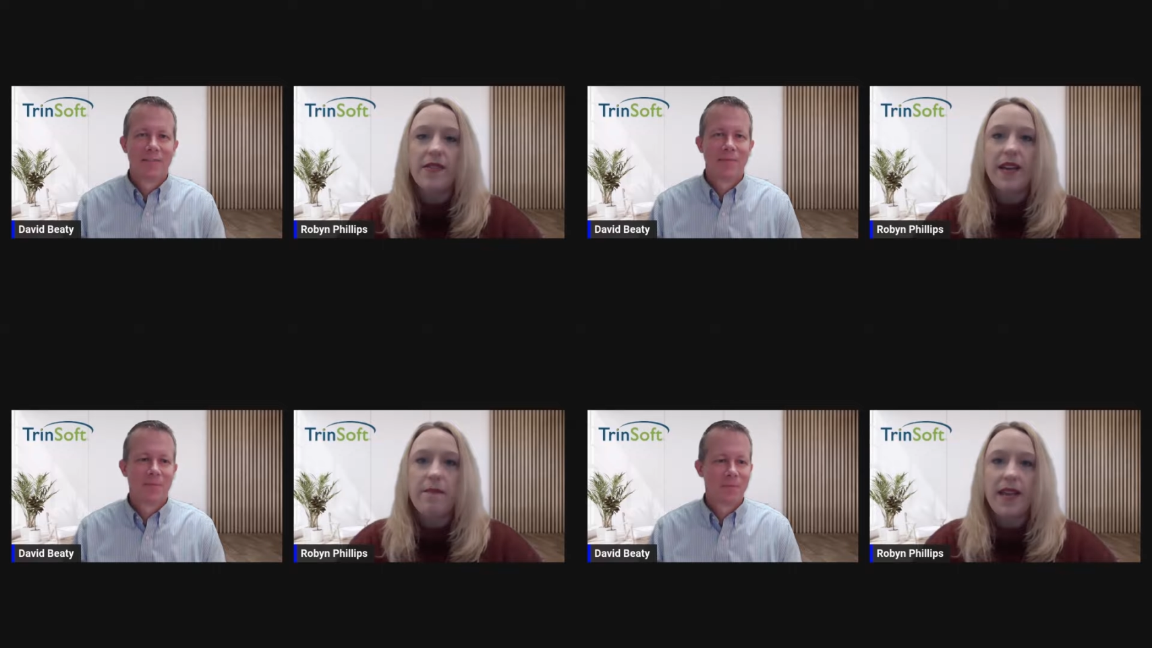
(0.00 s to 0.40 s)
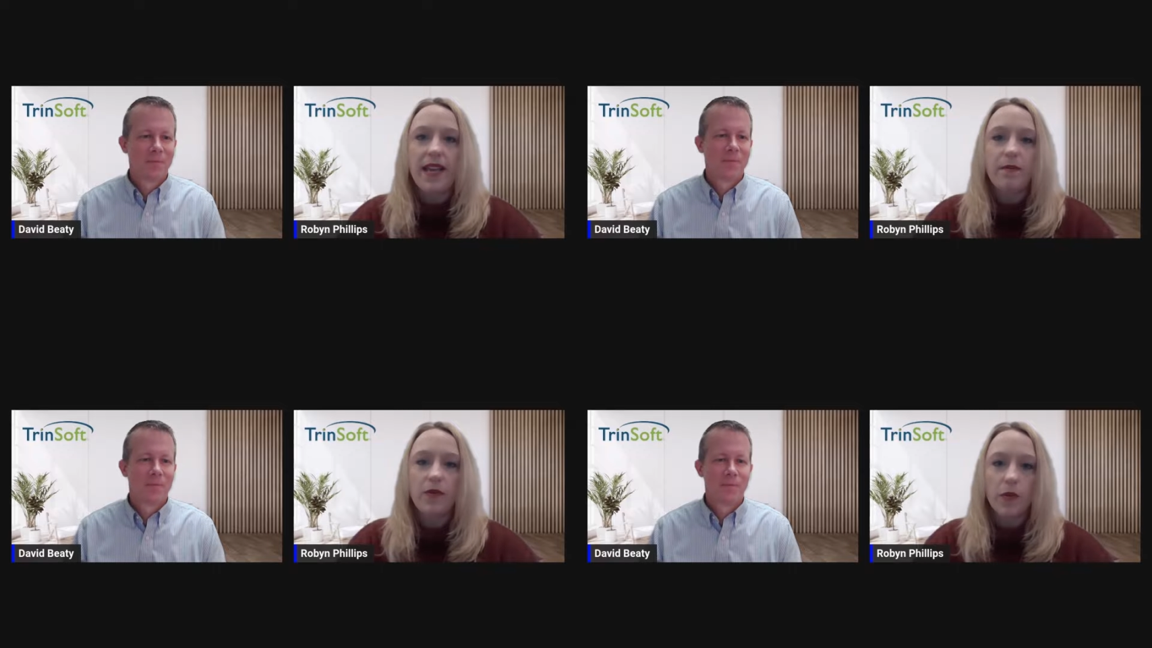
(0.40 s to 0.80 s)
Speaker 1: that I'm
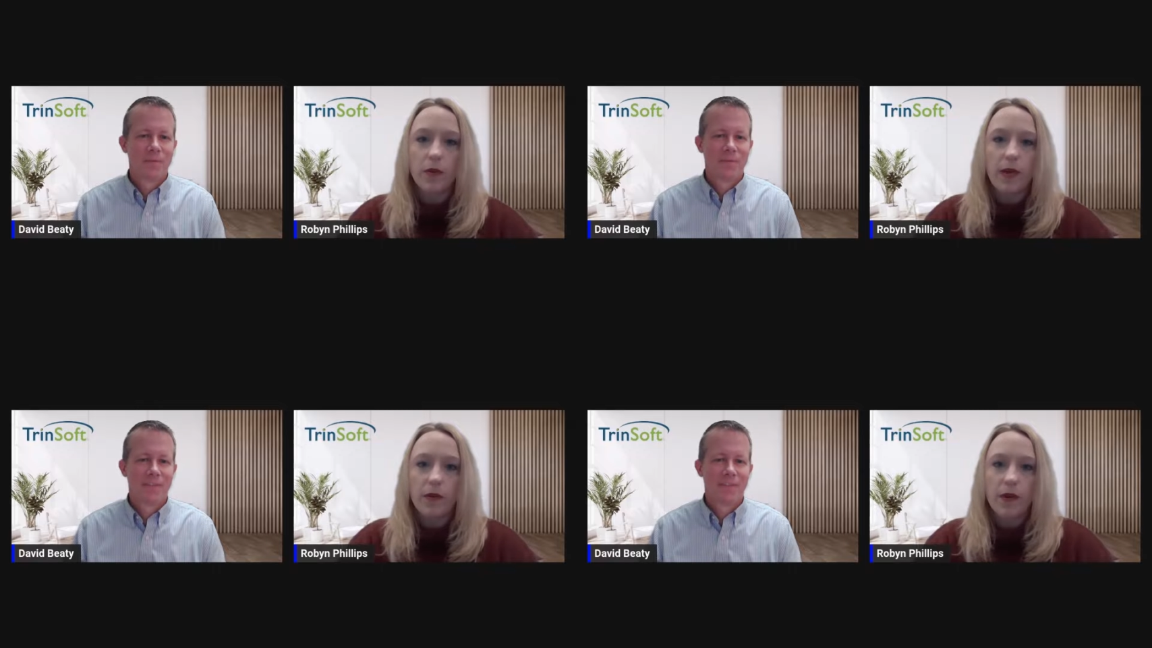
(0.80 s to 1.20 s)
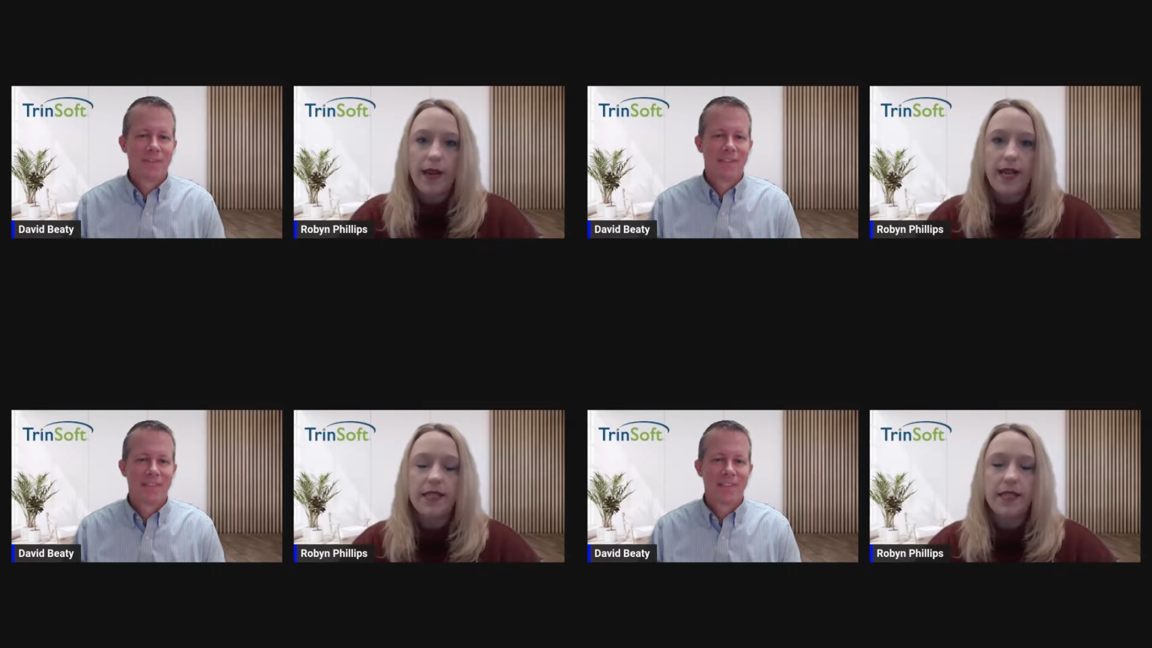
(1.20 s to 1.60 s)
making before we run
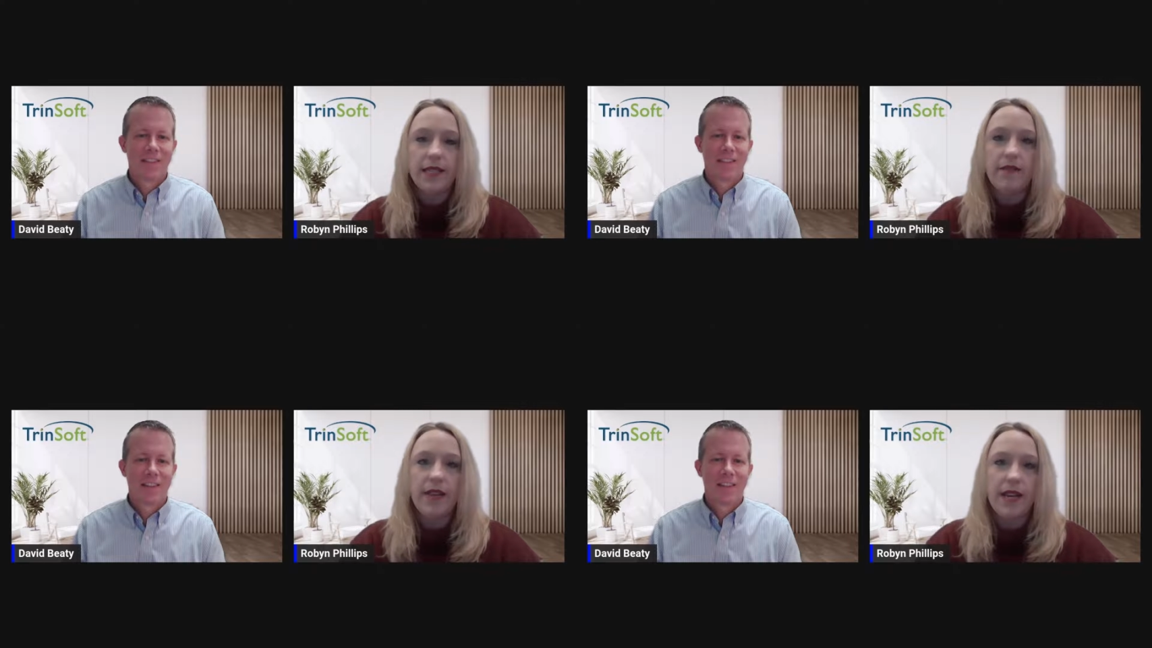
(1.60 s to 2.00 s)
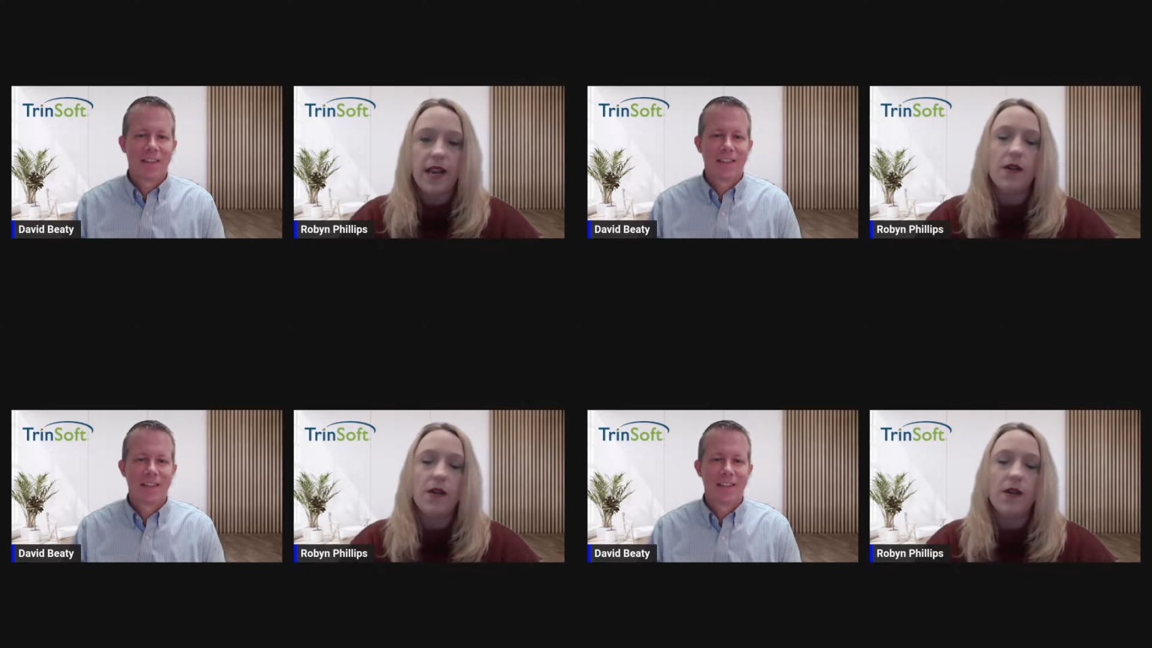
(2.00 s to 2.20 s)
into the video.